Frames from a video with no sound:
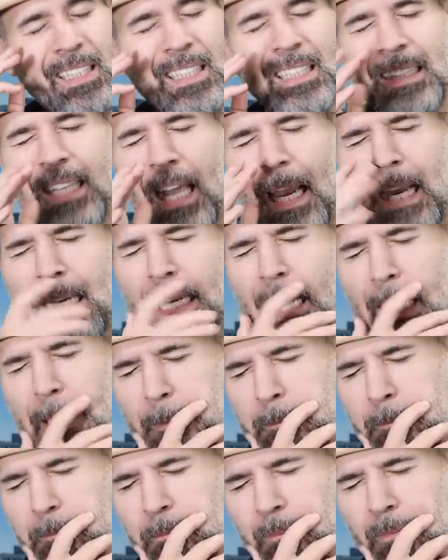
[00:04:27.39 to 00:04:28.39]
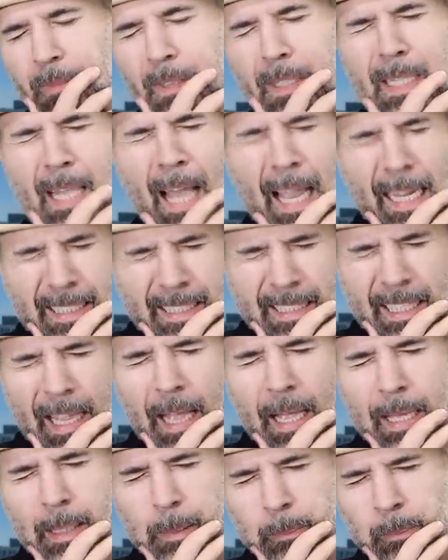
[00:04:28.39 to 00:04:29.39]
is date night,
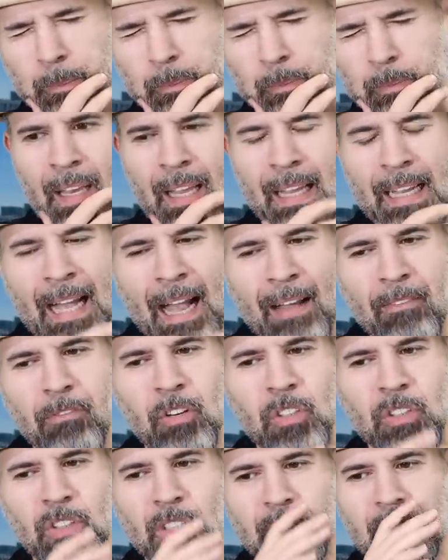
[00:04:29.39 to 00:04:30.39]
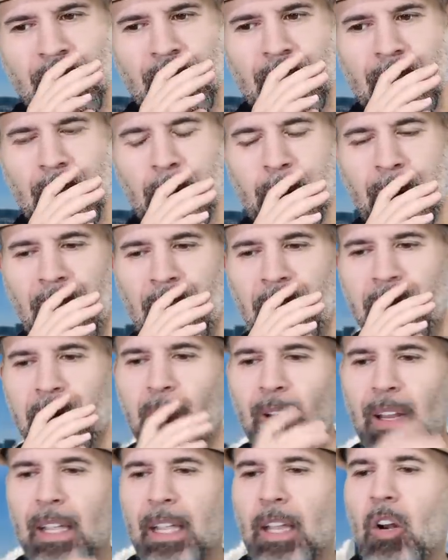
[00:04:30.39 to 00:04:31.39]
nighttime. Got versatility, but I
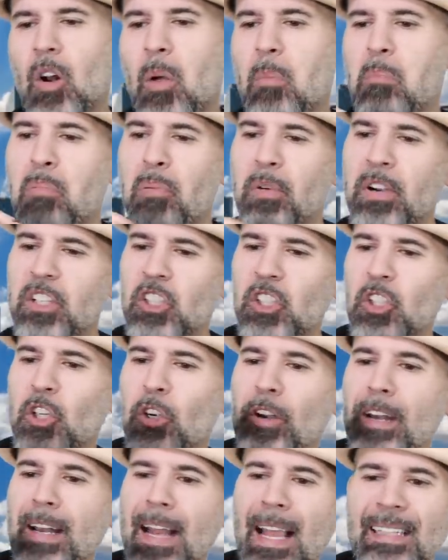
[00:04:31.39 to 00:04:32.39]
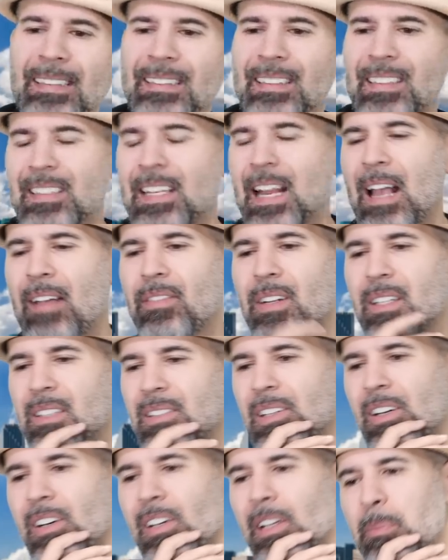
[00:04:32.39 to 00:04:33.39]
feel like on a brisker night, doesn't have
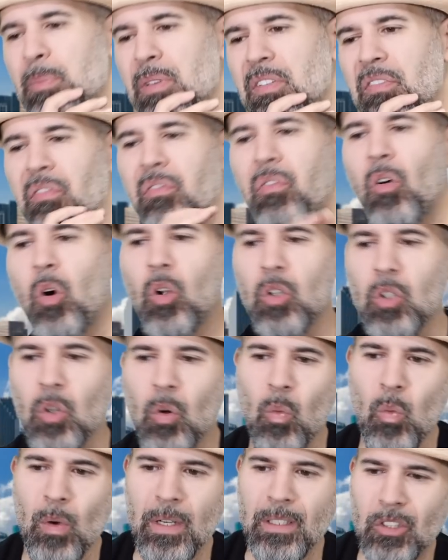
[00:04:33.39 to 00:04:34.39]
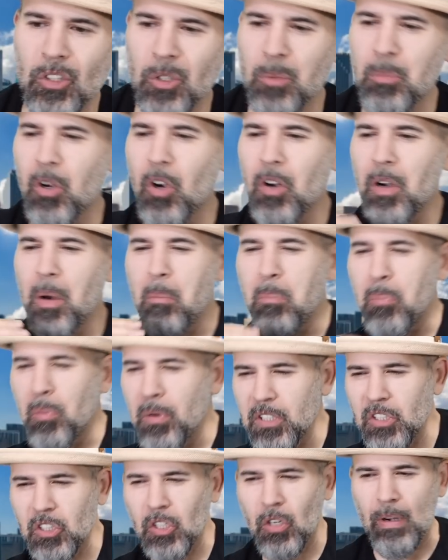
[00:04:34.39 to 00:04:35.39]
necessarily be fall or winter, but on a
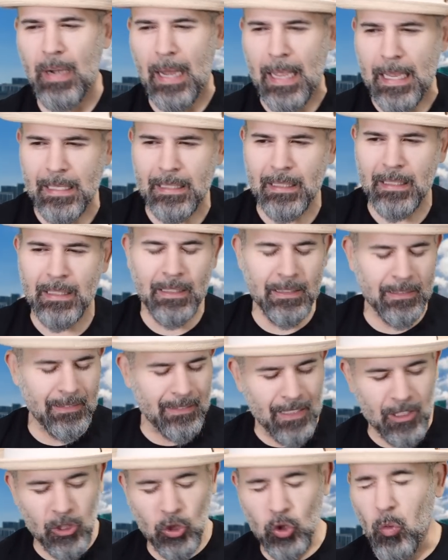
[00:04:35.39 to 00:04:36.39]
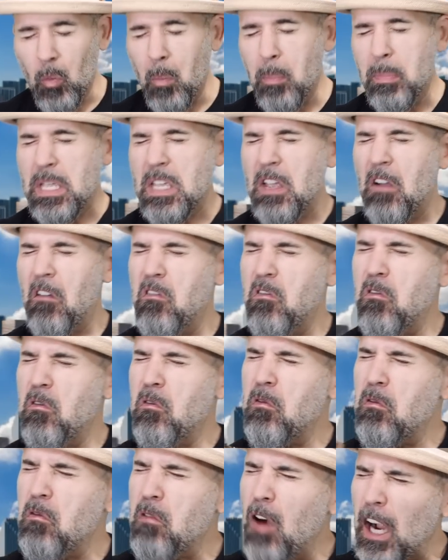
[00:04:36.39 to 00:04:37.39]
brisker night, this will be a
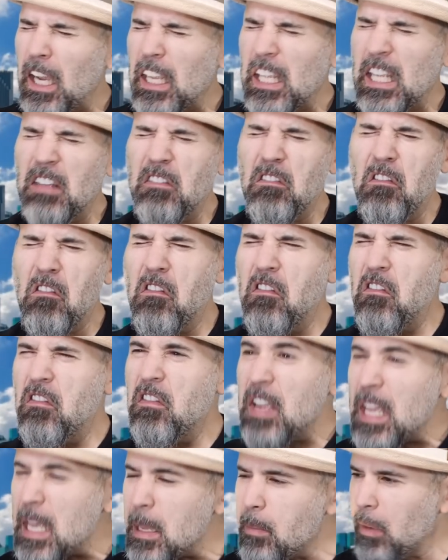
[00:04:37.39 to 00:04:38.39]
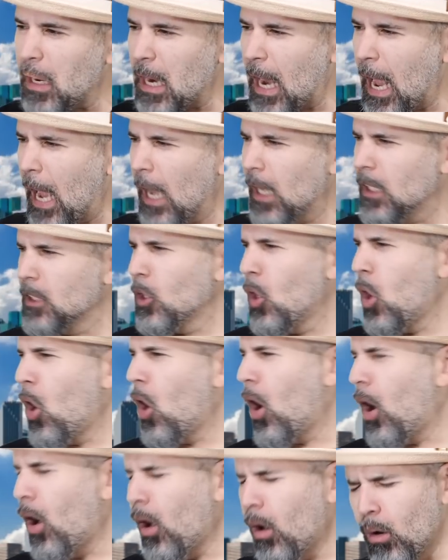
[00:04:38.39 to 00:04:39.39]
fucking vibra.
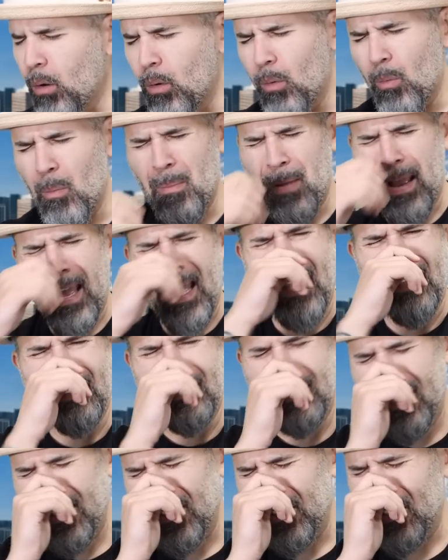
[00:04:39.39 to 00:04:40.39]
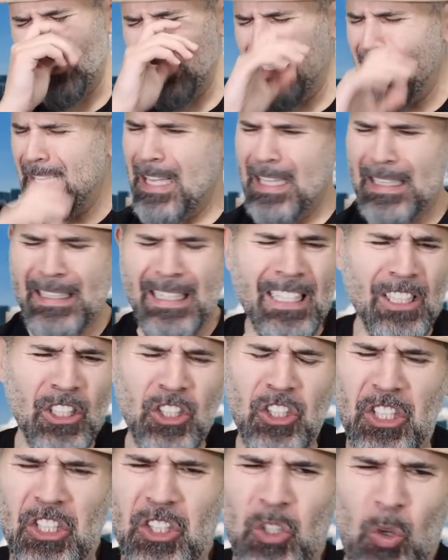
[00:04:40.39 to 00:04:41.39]
Oh man, this
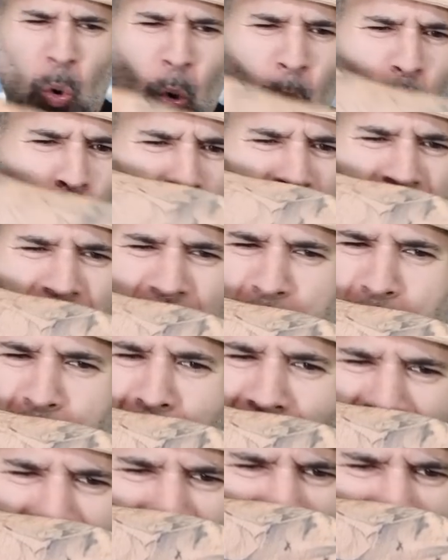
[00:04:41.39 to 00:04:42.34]
just oozes butt